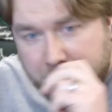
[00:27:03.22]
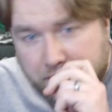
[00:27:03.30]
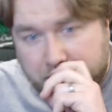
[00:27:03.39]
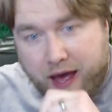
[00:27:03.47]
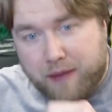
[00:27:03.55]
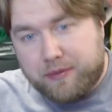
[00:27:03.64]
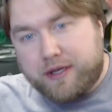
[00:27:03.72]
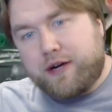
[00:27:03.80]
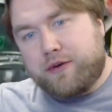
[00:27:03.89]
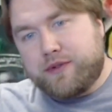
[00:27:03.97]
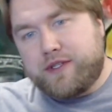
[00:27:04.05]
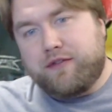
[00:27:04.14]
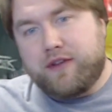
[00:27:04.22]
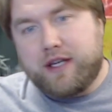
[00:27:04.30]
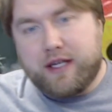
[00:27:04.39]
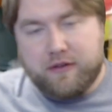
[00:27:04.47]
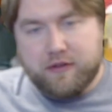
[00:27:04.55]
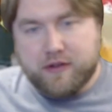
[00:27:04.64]
and the habanero is definitely
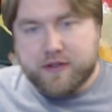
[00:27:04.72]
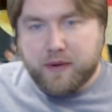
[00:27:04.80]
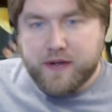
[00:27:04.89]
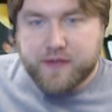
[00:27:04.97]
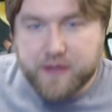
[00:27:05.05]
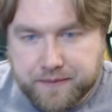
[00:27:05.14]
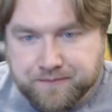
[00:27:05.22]
getting a little spicy.